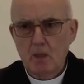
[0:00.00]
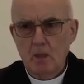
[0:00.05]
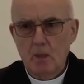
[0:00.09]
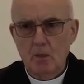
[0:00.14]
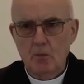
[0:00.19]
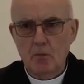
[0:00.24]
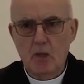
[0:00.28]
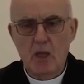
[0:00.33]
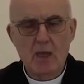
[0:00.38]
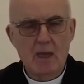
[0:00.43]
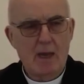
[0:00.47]

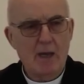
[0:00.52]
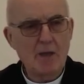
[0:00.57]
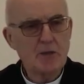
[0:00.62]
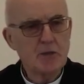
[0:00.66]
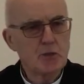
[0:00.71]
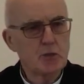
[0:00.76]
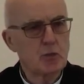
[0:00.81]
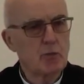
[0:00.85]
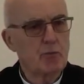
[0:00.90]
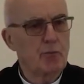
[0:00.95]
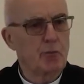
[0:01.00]
They
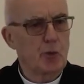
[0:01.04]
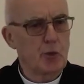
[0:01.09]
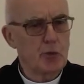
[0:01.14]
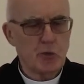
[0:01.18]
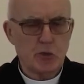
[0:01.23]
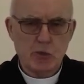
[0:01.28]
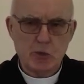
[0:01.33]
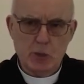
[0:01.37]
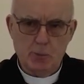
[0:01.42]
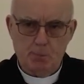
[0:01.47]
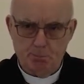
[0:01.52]
asked for
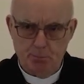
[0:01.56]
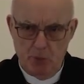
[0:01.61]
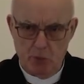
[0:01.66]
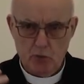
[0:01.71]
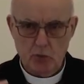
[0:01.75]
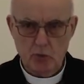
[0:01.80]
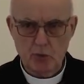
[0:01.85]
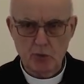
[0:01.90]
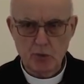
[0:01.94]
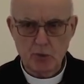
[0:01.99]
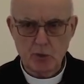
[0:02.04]

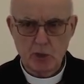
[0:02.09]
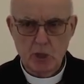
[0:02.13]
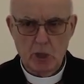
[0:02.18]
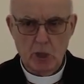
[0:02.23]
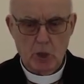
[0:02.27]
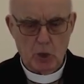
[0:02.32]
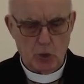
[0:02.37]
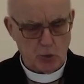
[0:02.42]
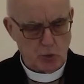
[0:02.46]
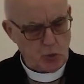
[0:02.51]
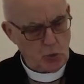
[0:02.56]
submissions
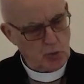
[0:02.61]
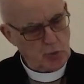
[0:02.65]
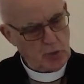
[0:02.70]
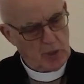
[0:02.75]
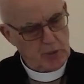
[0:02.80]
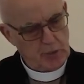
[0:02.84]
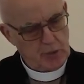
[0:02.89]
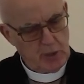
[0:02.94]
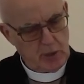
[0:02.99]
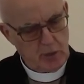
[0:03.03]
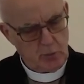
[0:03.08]
so that
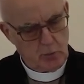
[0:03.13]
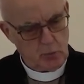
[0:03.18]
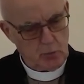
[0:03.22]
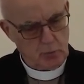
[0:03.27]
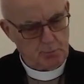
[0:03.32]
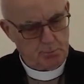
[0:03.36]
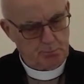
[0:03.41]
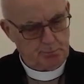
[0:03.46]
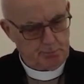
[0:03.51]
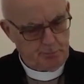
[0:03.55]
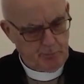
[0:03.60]
they could
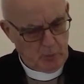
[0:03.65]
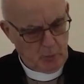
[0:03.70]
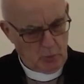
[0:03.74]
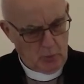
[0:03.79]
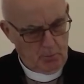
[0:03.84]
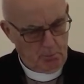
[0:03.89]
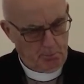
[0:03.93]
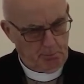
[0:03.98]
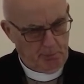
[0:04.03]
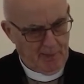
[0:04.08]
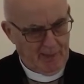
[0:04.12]

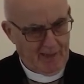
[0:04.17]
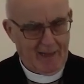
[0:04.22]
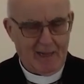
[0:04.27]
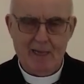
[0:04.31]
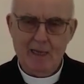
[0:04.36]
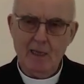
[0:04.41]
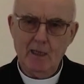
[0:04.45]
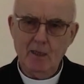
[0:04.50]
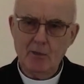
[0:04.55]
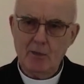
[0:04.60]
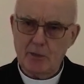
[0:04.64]

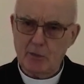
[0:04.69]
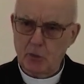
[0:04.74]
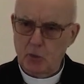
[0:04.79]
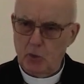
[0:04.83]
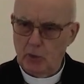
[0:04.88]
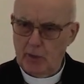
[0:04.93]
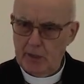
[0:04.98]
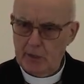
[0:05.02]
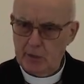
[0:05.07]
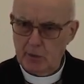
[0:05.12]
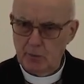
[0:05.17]
compile their
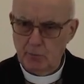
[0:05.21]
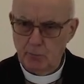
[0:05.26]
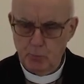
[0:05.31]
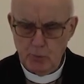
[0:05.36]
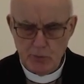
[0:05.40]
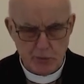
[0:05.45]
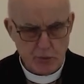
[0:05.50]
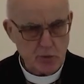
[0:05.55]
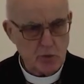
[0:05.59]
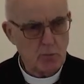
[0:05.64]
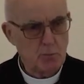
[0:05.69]
collective
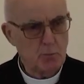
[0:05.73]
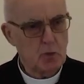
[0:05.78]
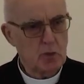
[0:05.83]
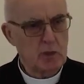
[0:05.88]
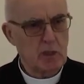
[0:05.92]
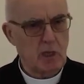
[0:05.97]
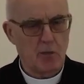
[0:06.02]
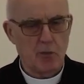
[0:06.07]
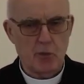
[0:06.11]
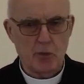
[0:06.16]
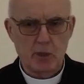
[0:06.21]
wisdom
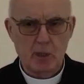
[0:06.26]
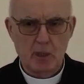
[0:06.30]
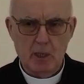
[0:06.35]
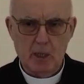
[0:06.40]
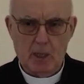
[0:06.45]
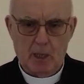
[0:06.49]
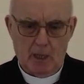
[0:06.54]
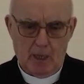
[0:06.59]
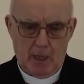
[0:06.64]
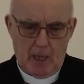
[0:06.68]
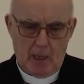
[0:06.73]
together
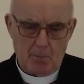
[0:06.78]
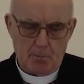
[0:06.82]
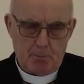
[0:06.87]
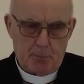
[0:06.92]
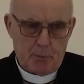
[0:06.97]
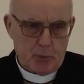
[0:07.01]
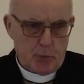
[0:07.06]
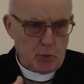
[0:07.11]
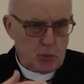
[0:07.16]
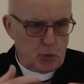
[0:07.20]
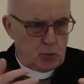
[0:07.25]
and
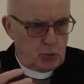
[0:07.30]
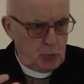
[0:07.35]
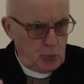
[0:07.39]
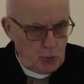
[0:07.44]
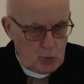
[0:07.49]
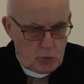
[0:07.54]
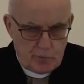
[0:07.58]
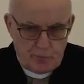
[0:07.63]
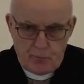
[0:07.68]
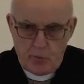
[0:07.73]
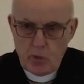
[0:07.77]
produce
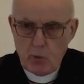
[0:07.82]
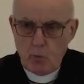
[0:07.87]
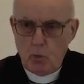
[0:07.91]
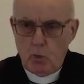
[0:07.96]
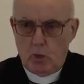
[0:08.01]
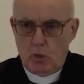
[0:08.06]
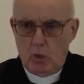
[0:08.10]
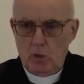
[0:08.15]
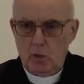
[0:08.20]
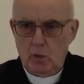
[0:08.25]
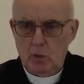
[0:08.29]
for the
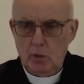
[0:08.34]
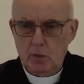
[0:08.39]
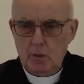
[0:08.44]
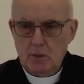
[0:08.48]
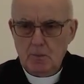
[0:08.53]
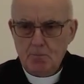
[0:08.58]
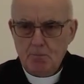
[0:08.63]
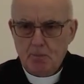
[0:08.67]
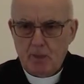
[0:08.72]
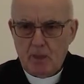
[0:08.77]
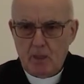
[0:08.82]
world
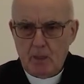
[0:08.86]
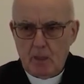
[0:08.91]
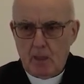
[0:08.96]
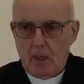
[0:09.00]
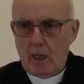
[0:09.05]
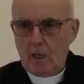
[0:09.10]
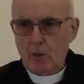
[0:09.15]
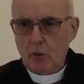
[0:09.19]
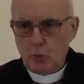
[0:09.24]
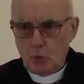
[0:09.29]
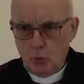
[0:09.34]
a
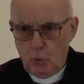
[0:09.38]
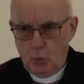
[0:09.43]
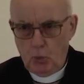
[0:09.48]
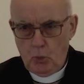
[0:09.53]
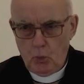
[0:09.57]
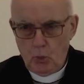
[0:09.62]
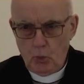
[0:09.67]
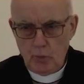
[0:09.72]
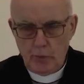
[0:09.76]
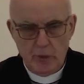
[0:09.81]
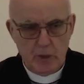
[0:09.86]

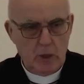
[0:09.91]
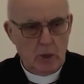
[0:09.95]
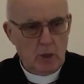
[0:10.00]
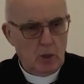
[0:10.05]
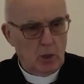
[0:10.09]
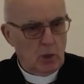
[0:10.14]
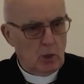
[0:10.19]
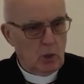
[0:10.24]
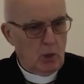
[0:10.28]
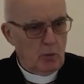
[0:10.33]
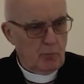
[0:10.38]
code
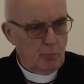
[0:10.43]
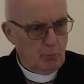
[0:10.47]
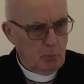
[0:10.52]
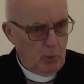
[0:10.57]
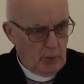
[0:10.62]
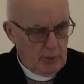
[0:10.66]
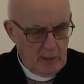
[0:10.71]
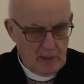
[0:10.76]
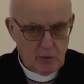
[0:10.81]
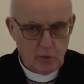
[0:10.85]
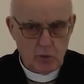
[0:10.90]
of
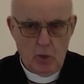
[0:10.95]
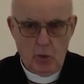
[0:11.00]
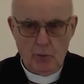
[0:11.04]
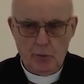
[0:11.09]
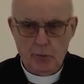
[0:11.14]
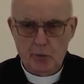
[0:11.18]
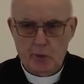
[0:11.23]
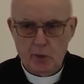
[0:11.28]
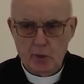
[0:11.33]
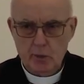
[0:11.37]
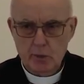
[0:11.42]
moral
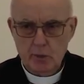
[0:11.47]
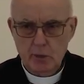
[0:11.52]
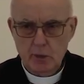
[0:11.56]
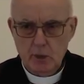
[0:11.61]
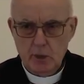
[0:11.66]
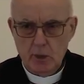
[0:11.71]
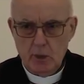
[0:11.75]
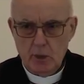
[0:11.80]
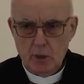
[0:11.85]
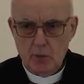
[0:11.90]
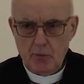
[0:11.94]
conduct
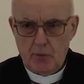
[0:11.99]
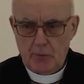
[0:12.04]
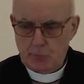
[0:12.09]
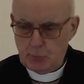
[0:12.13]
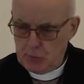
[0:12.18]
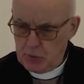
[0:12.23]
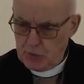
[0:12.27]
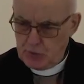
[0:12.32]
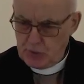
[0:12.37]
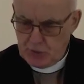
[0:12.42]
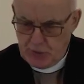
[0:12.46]
that would
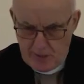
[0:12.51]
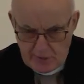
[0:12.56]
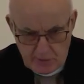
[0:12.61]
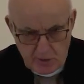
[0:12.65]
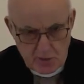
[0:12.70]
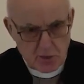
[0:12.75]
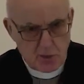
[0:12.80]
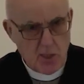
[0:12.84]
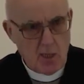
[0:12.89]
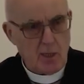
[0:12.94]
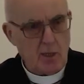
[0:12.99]
set
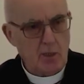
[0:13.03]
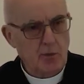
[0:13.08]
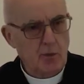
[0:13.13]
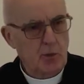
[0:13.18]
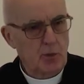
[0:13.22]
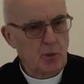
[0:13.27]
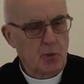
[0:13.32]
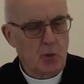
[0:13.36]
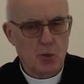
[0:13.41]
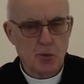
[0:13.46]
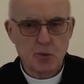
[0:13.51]
aside the
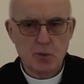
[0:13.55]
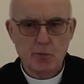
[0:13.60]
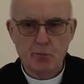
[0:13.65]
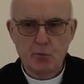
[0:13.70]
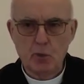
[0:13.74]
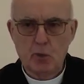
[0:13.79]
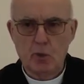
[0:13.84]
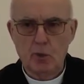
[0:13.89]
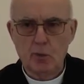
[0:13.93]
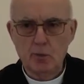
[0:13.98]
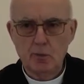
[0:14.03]
laws of
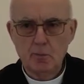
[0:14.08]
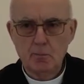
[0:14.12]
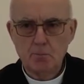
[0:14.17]
God.